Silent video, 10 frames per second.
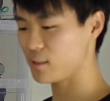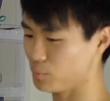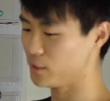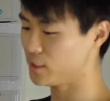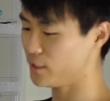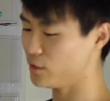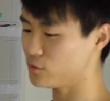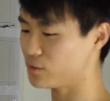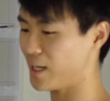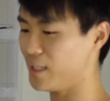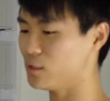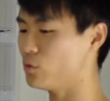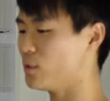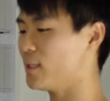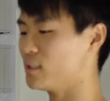Materials, I
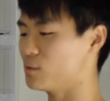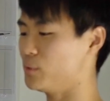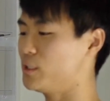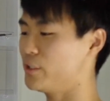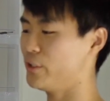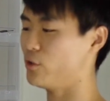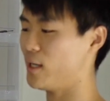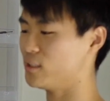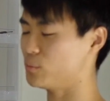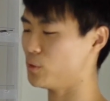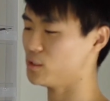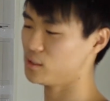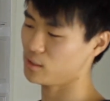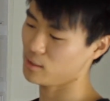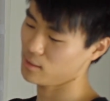don't like this material as much